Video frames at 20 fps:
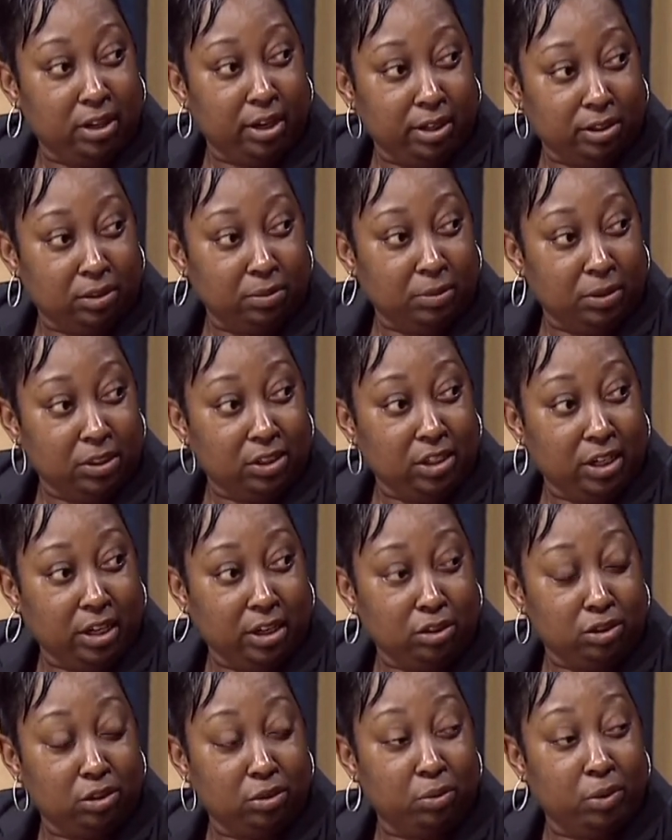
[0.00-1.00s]
has been
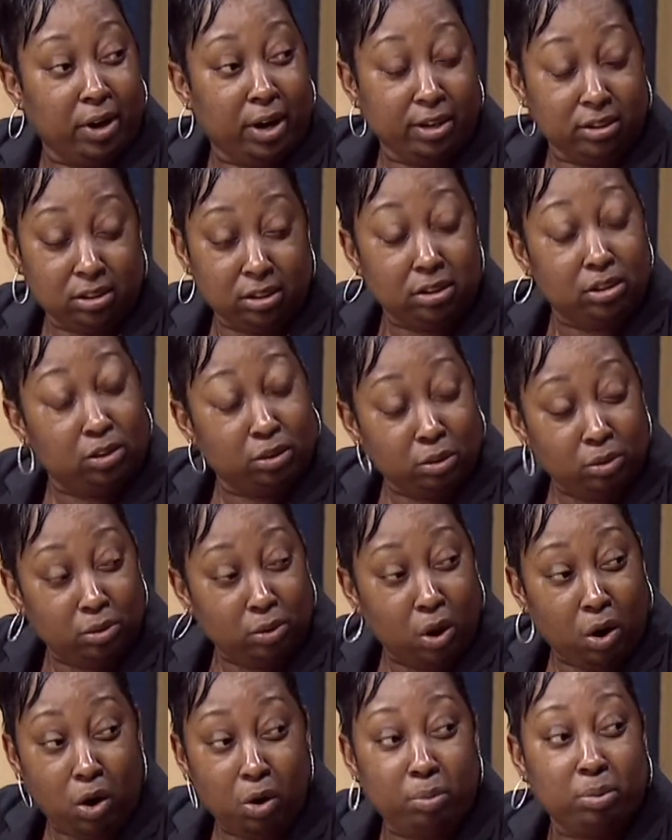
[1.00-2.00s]
changed to where I just do
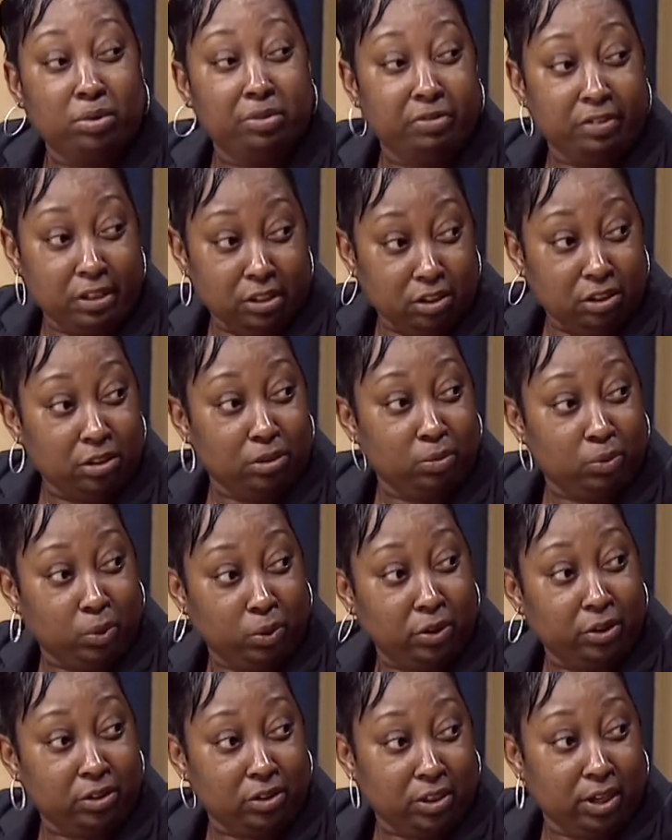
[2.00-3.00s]
all prevention work.